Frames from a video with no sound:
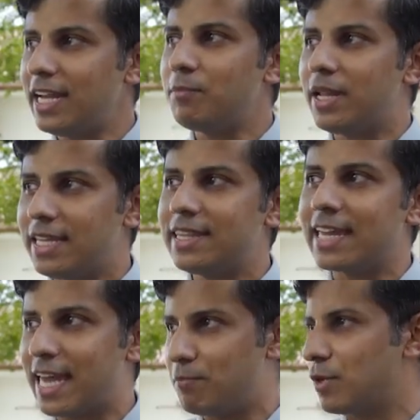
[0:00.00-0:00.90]
night playing
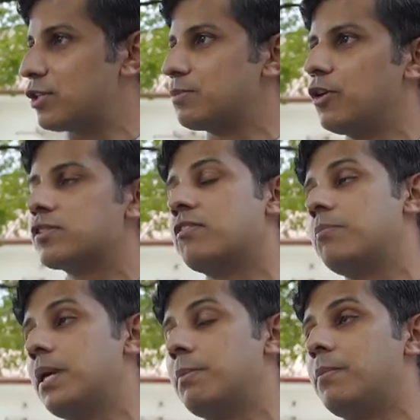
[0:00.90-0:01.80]
the game because most of
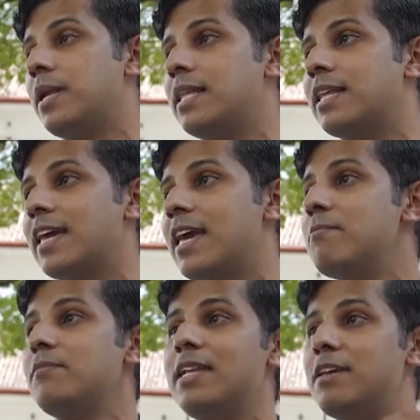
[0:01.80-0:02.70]
the people playing the
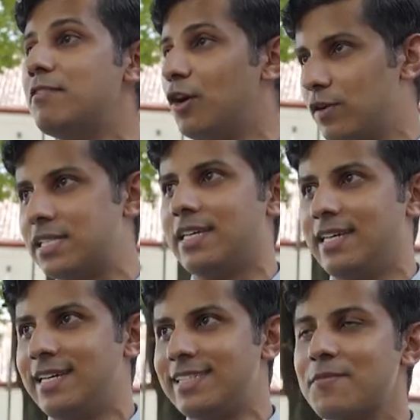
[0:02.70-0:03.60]
game live
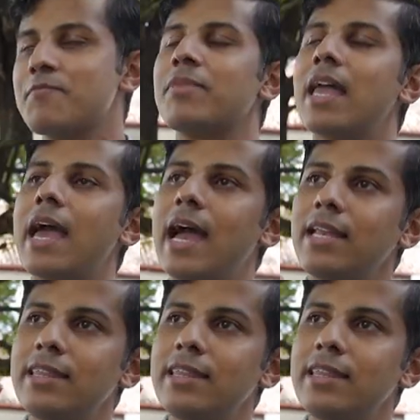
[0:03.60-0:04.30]
overseas mm -hmm.